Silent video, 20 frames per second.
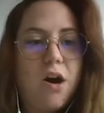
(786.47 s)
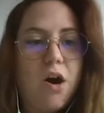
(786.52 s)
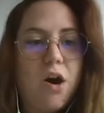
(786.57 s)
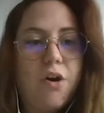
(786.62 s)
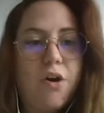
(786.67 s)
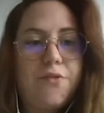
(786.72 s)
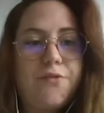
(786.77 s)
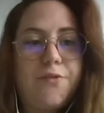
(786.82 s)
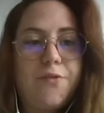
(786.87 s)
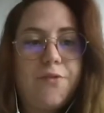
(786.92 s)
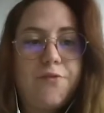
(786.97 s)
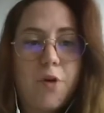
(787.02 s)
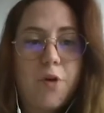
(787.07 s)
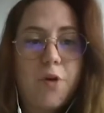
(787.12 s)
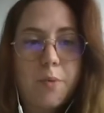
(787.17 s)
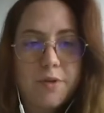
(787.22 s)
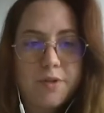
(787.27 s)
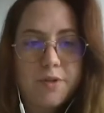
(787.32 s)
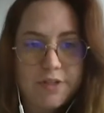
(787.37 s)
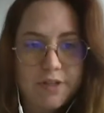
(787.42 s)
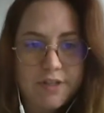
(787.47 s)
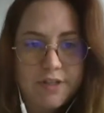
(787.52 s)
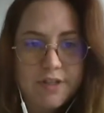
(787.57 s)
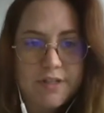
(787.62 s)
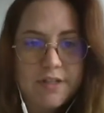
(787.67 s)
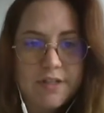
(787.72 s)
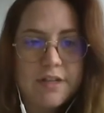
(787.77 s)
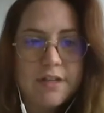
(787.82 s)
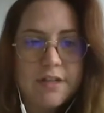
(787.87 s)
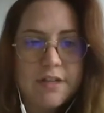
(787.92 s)
of
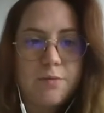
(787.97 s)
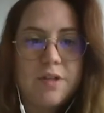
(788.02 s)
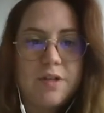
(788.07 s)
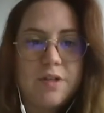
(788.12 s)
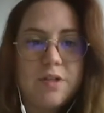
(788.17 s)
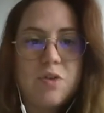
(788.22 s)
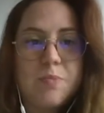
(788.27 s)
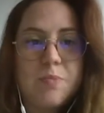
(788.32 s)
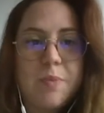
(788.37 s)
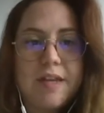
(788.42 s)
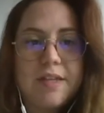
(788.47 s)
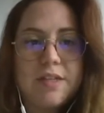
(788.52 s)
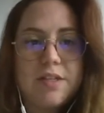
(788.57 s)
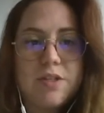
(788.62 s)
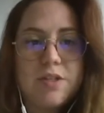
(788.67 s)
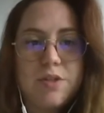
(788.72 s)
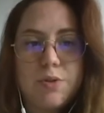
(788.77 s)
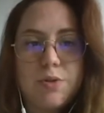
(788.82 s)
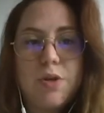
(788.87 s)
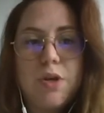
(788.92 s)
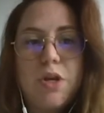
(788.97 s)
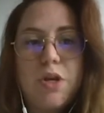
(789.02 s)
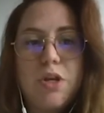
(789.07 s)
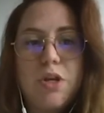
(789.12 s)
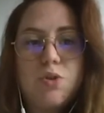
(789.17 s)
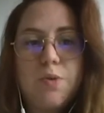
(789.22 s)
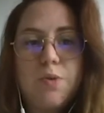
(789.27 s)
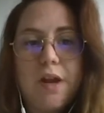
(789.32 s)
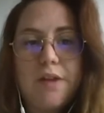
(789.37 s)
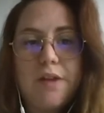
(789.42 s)
4% with respect to
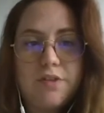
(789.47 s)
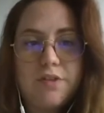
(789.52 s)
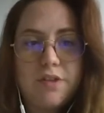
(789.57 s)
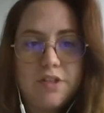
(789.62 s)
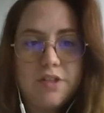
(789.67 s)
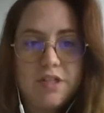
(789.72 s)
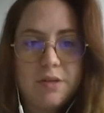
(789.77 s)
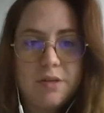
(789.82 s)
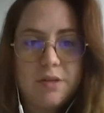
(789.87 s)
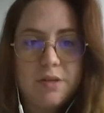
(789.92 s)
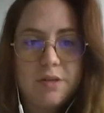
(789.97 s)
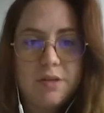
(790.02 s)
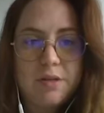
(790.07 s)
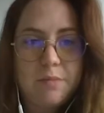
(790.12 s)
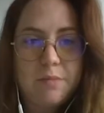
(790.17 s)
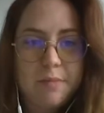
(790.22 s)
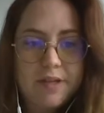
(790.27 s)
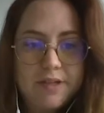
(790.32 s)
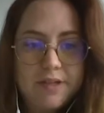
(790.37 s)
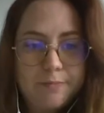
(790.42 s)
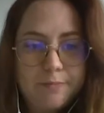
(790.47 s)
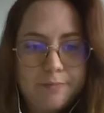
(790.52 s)
12-20 millimeter.